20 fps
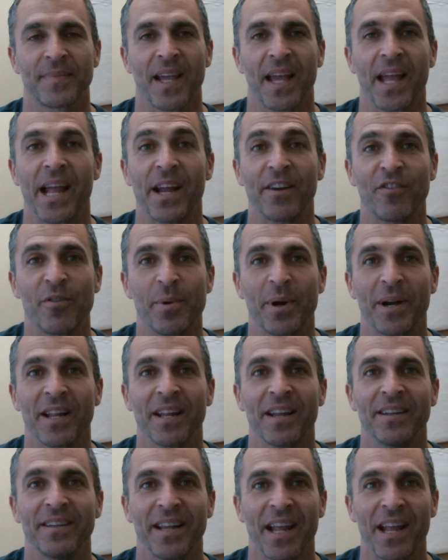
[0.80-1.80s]
Hey
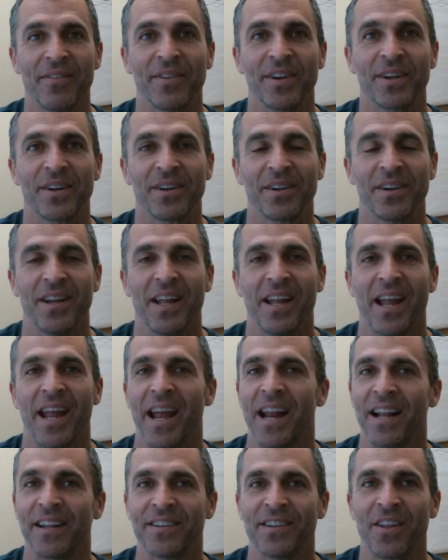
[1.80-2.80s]
everybody, Dave here,
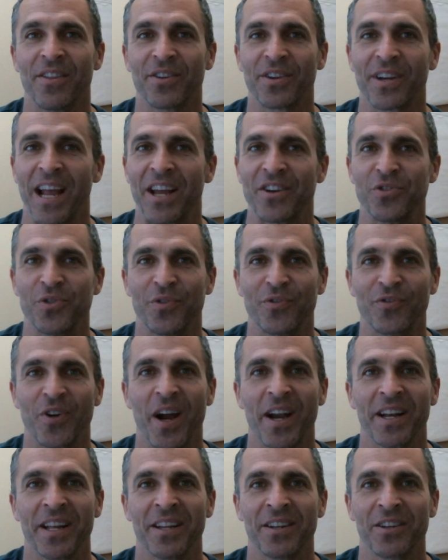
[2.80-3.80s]
and it's another Casual
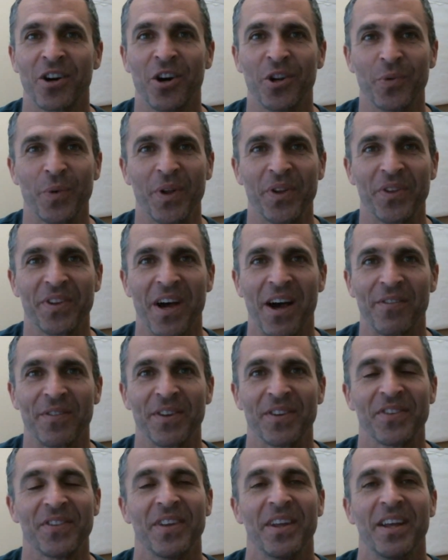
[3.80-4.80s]
Friday in Caldwell's
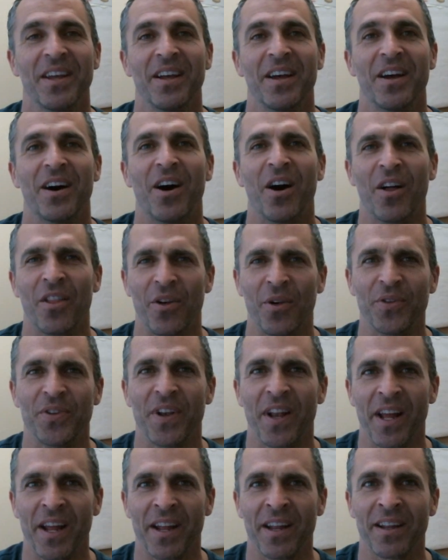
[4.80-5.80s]
office. Although
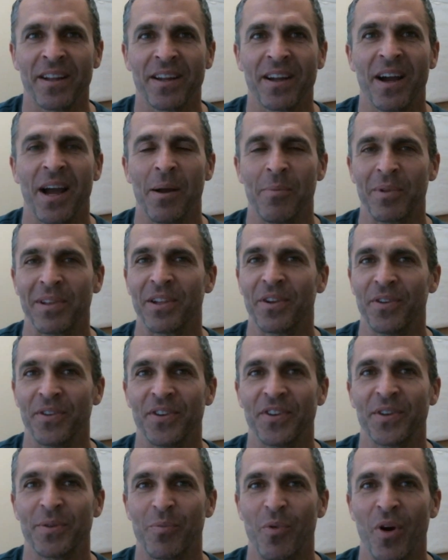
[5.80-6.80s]
today I'm a little
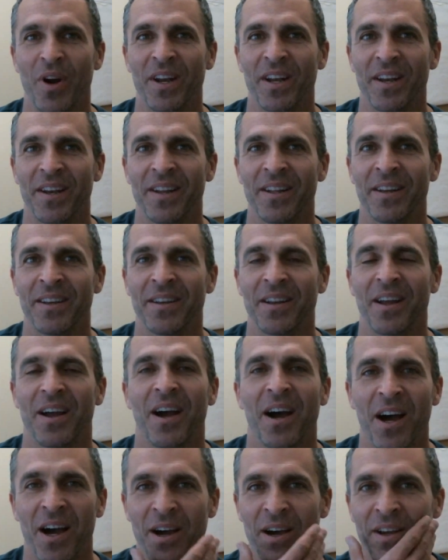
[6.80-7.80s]
disappointed in
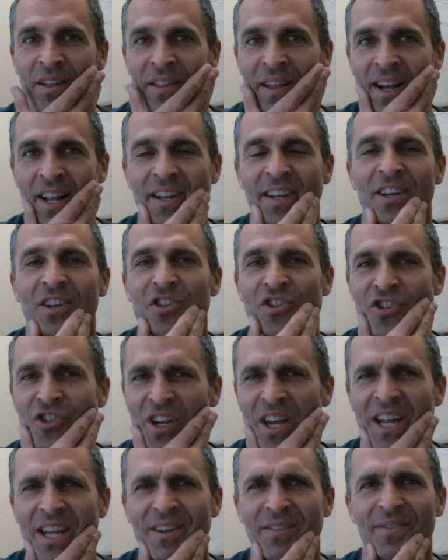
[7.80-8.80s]
that I didn't
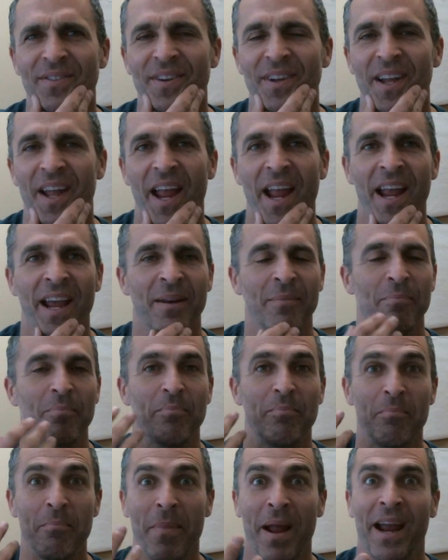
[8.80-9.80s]
shave, and
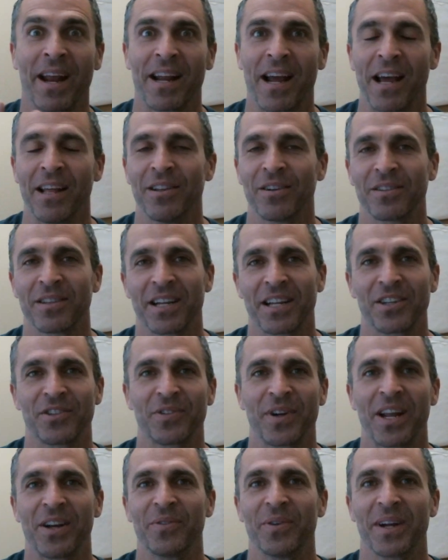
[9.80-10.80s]
man, I look like a
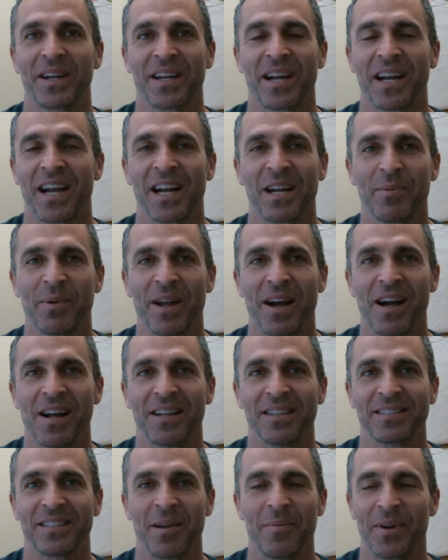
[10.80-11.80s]
train wreck. I gotta be
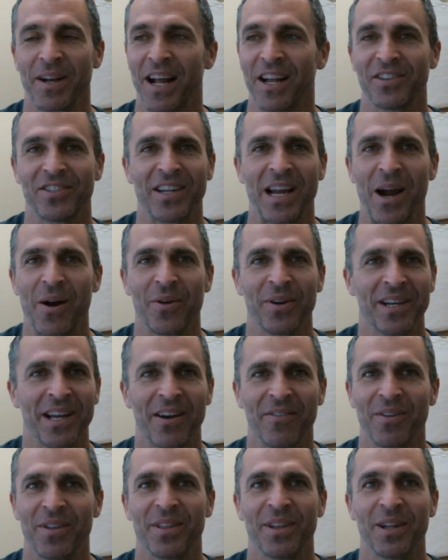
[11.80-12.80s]
honest. I mean, I showered and
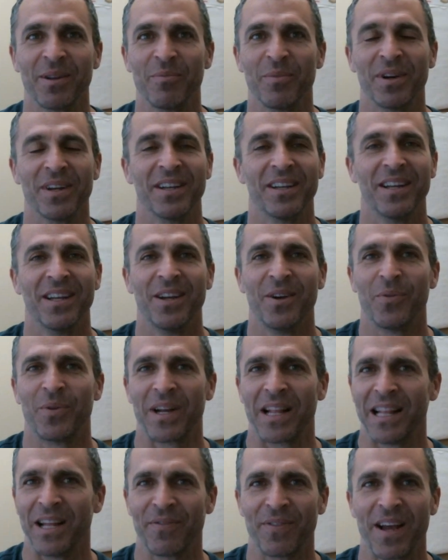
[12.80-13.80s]
everything, but
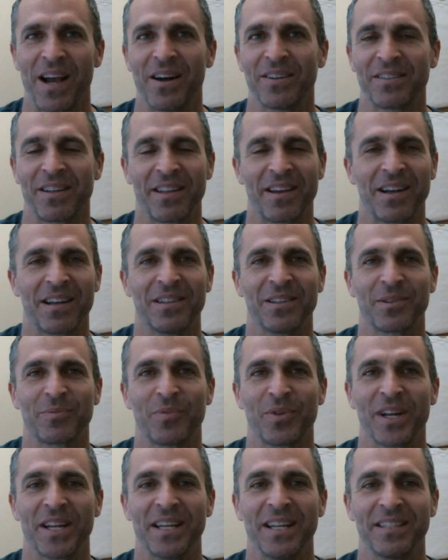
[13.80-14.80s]
when I left the house, I thought I looked
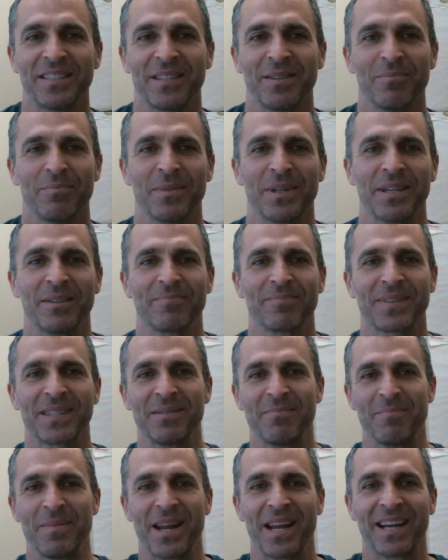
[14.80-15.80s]
pretty decent. But
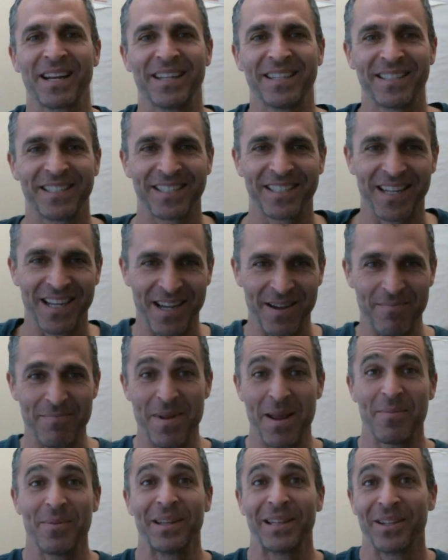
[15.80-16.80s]
man, it's
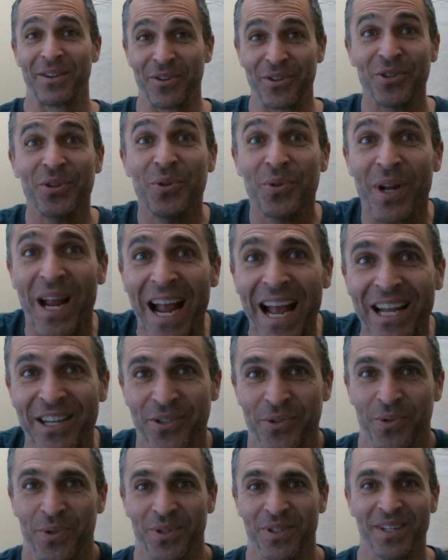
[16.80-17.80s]
maybe a little too
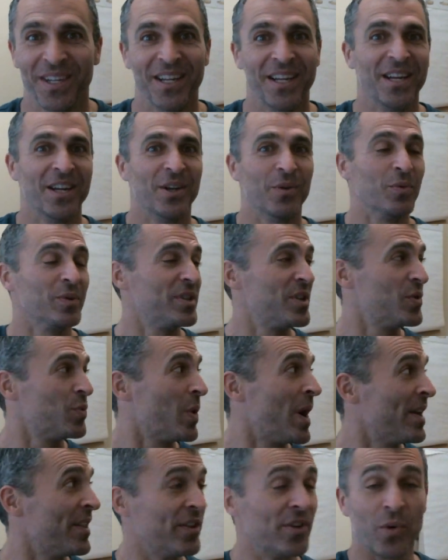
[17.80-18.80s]
casual, which is
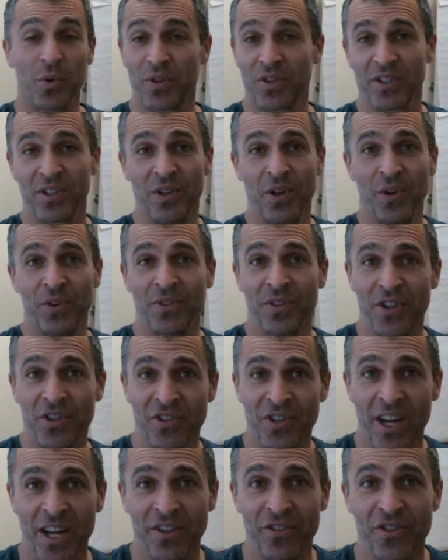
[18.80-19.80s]
why the door is closed and the
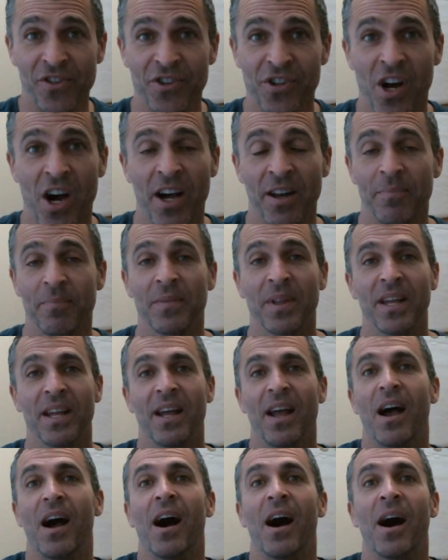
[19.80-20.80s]
shades are drawn.
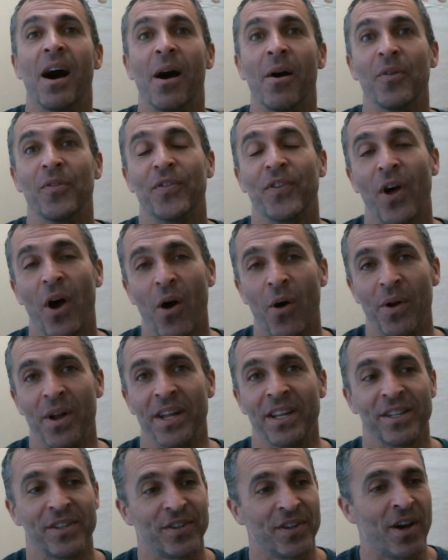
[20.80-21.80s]
So
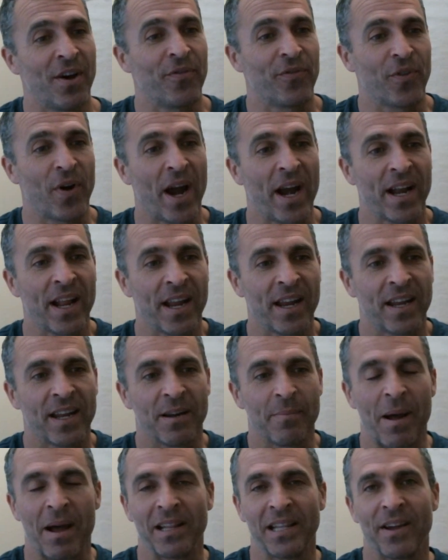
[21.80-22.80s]
it's Friday,
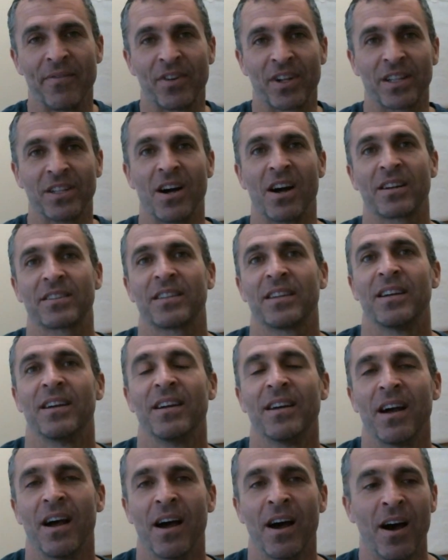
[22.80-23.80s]
about 11 o'clock
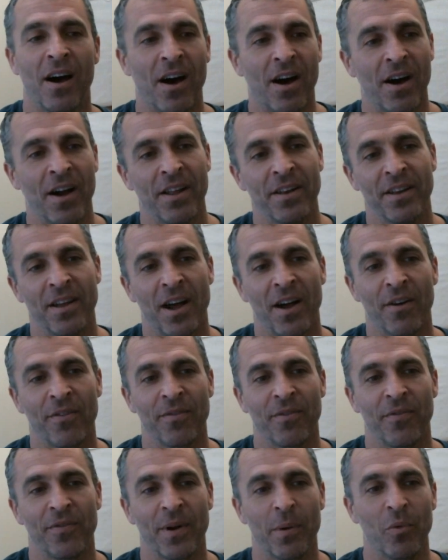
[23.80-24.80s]
on
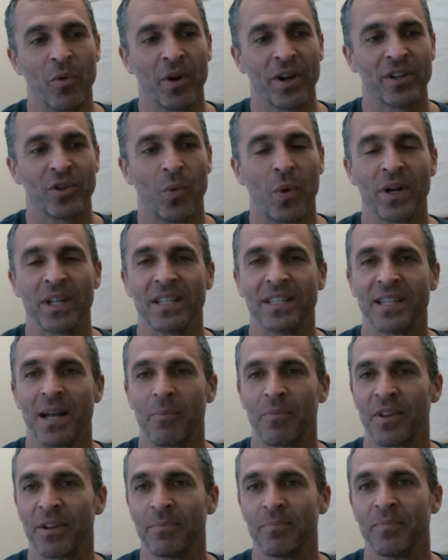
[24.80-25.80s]
February 20
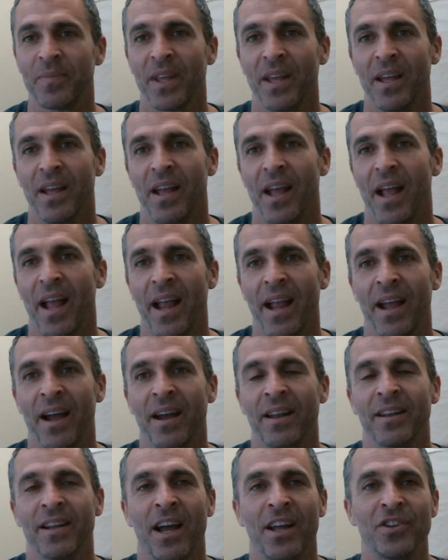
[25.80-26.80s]
something,
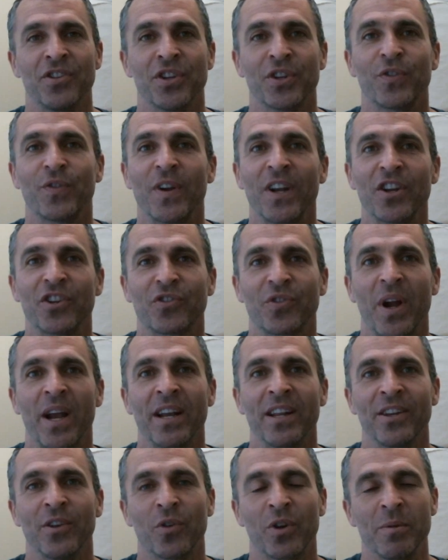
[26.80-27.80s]
and I just finished
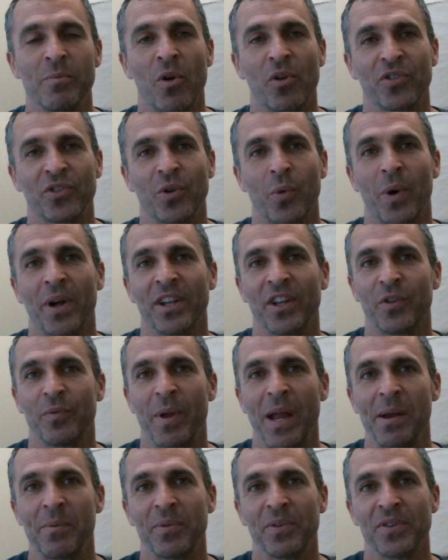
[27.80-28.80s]
grading your emotional wellness
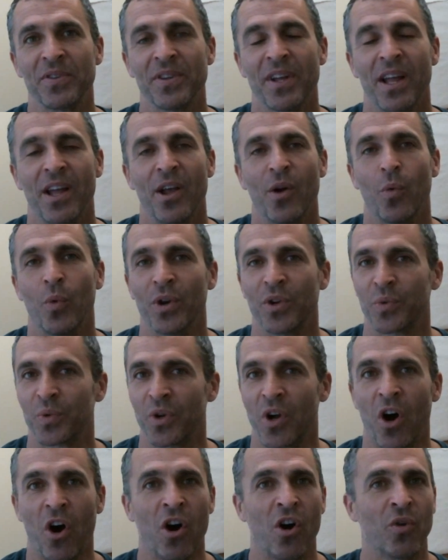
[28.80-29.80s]
papers, which
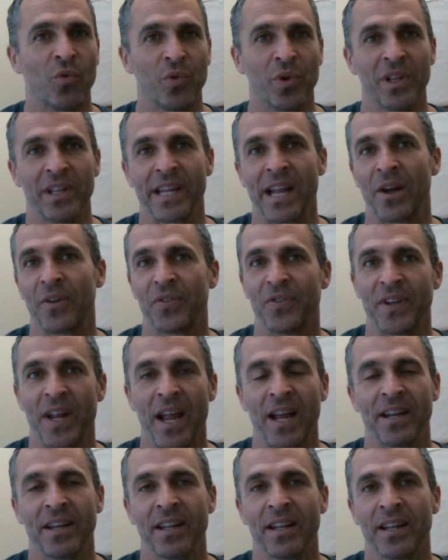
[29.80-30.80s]
were all really
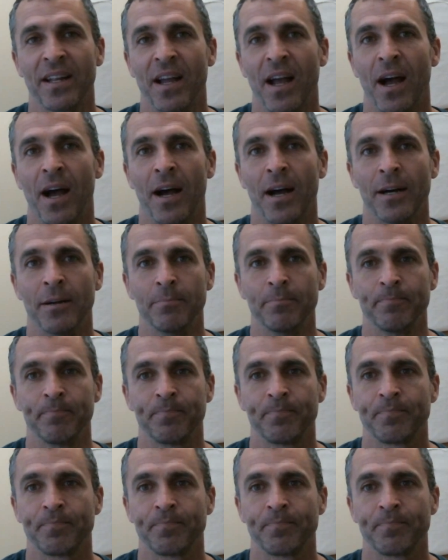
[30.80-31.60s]
outstanding. I